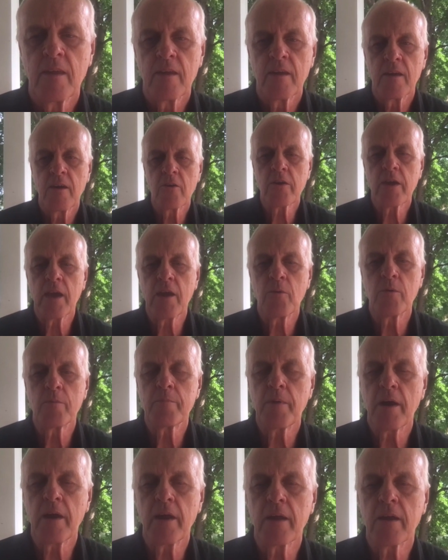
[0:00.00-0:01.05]
Okay, when
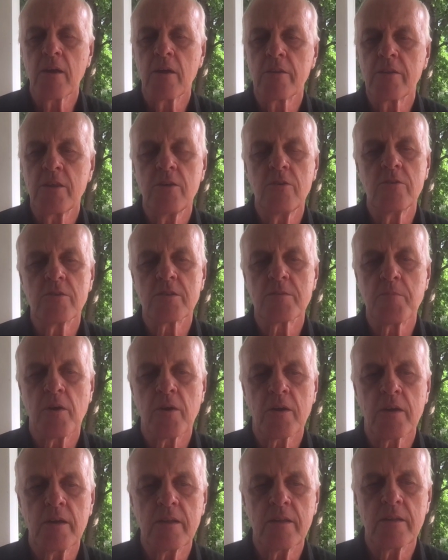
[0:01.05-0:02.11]
buying on the used
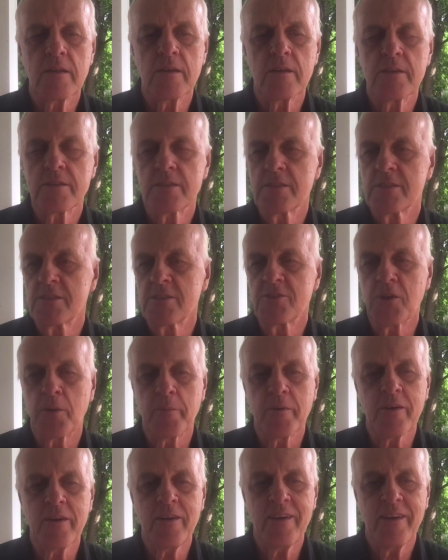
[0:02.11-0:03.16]
market, uh, this is a
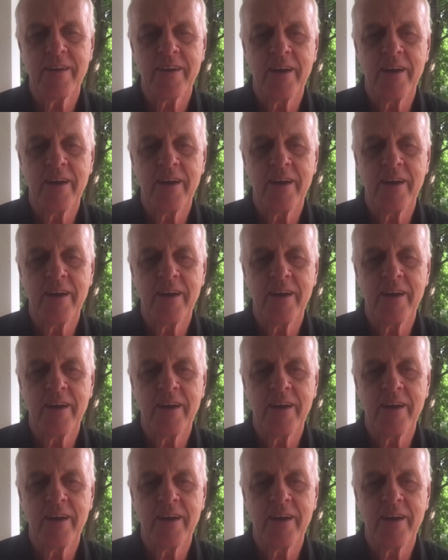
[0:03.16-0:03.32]
summary.